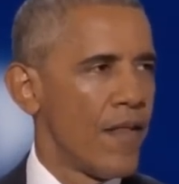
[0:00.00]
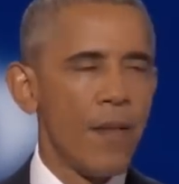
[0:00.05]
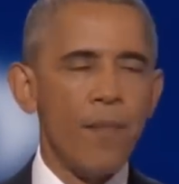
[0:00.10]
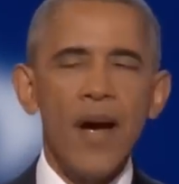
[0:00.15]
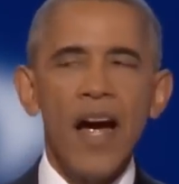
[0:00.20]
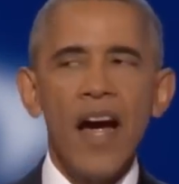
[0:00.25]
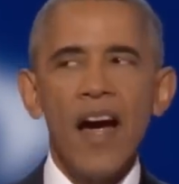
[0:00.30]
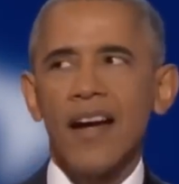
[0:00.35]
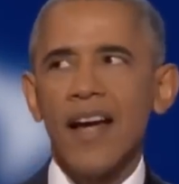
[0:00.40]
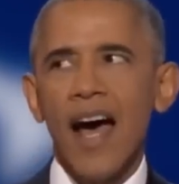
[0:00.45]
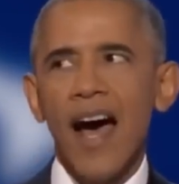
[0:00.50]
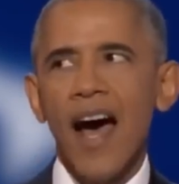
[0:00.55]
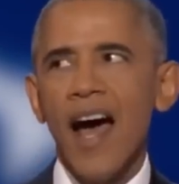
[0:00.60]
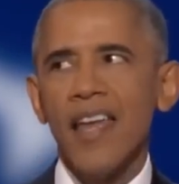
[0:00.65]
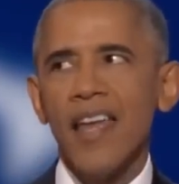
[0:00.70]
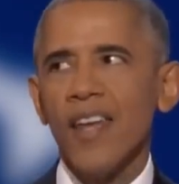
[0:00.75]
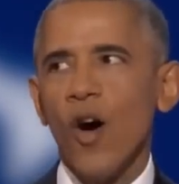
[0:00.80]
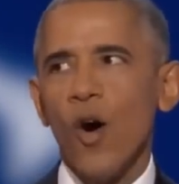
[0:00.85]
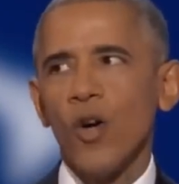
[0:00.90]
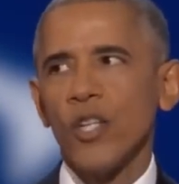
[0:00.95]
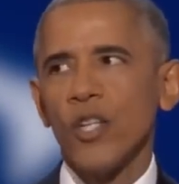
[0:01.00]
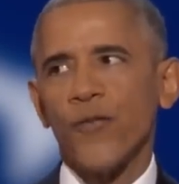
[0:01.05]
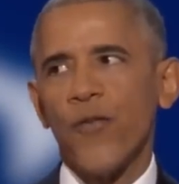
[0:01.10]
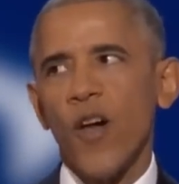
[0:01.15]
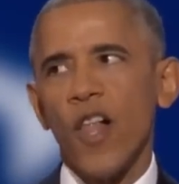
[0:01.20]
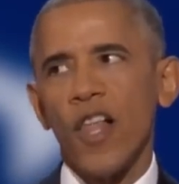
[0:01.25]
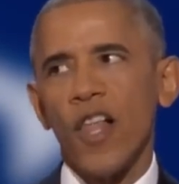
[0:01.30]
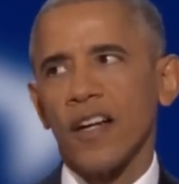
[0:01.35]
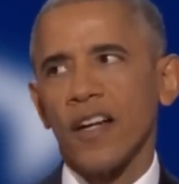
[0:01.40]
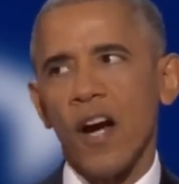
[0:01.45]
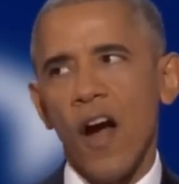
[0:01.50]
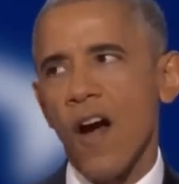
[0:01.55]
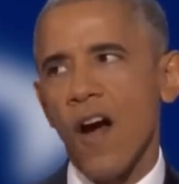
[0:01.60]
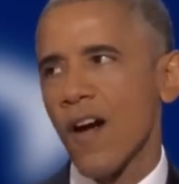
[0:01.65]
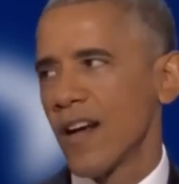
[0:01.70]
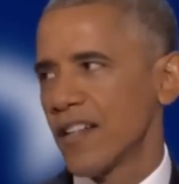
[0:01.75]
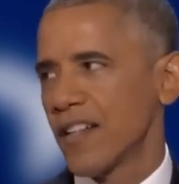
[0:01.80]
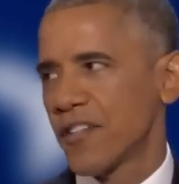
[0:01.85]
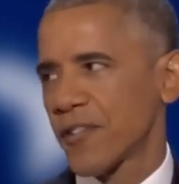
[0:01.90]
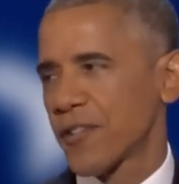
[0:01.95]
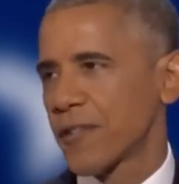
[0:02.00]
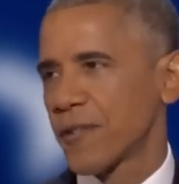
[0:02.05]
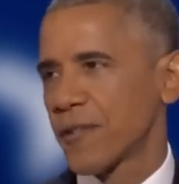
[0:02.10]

The America I know is full of courage